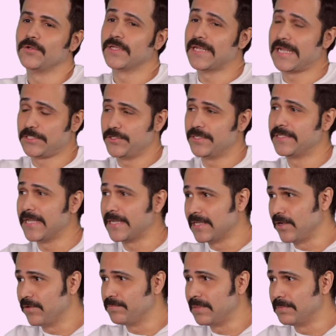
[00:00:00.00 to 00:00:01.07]
You can actually take
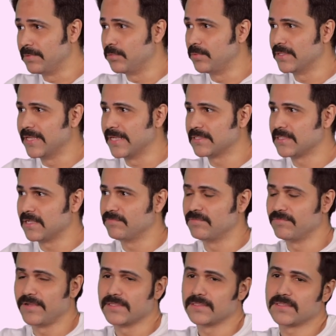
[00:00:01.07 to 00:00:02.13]
down people with that
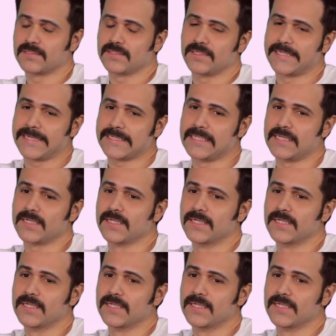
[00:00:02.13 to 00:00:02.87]
self-defense uh, technique.